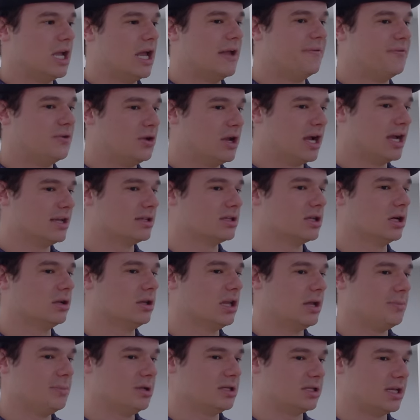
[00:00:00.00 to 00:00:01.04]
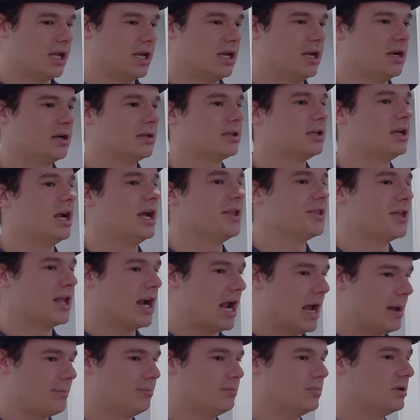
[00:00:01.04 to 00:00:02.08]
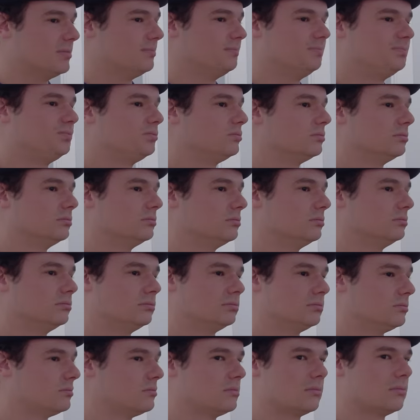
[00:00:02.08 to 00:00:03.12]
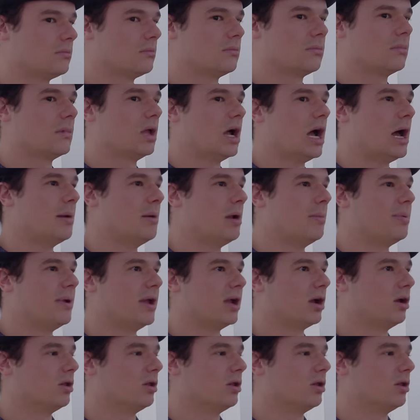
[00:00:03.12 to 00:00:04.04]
If you guys don't let me stay in here tonight, then I'm not paying